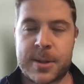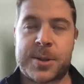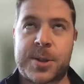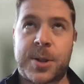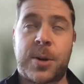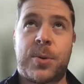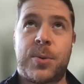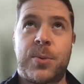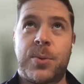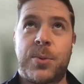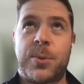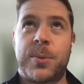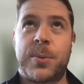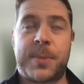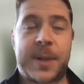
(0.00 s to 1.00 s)
So,
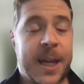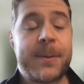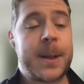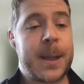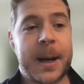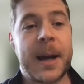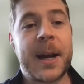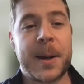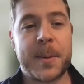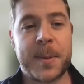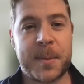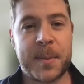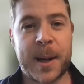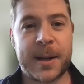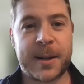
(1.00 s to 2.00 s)
given that I am
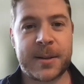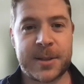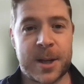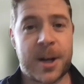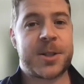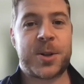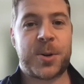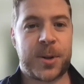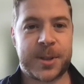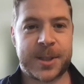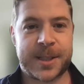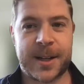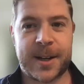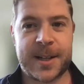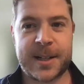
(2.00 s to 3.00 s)
in my doctoral
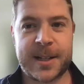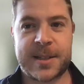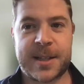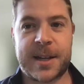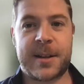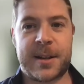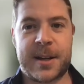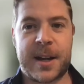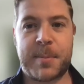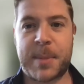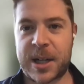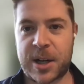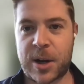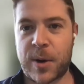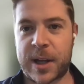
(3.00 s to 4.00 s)
studies and have
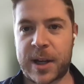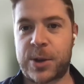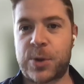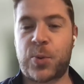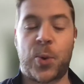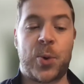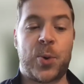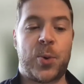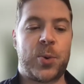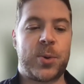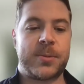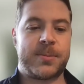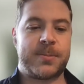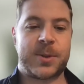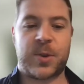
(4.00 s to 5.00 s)
been going
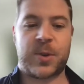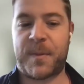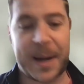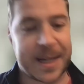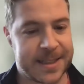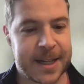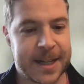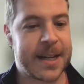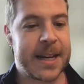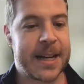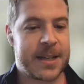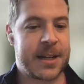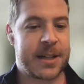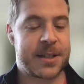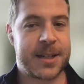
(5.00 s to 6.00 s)
through sort of my
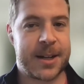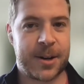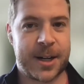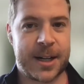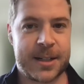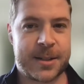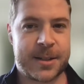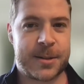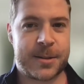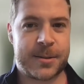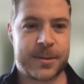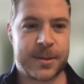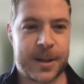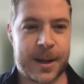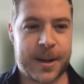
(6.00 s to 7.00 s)
statistics
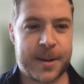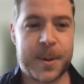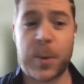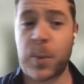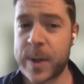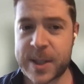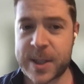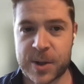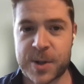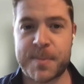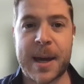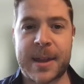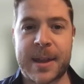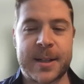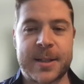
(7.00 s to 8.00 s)
series and
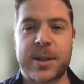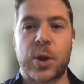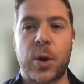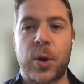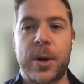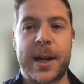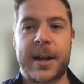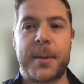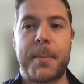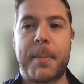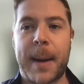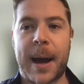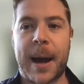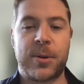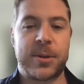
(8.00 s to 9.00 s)
research methods, learning
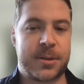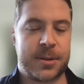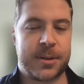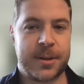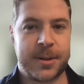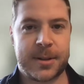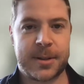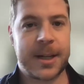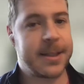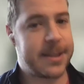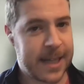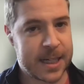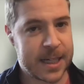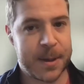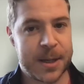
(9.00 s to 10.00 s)
about
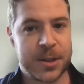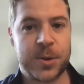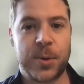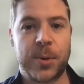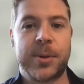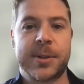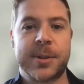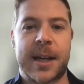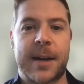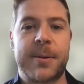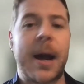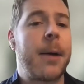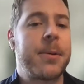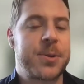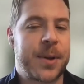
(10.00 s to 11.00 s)
assessment tools, I
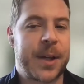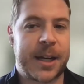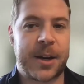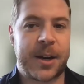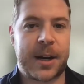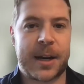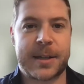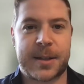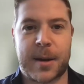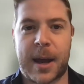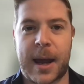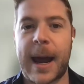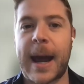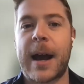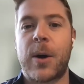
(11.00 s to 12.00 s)
was really curious
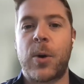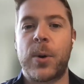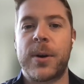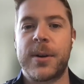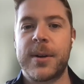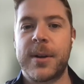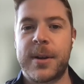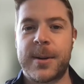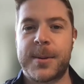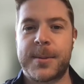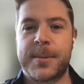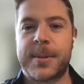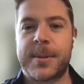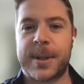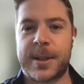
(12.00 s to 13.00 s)
how
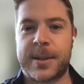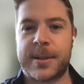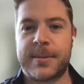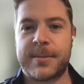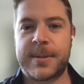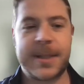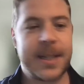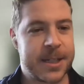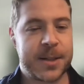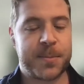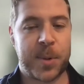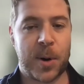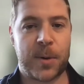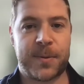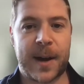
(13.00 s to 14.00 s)
the
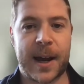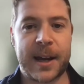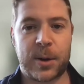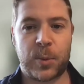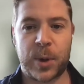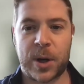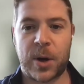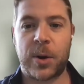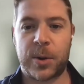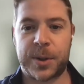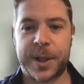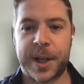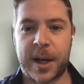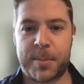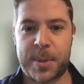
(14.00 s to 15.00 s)
disk profile would
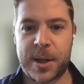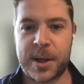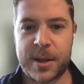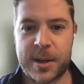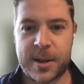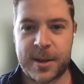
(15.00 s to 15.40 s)
hold up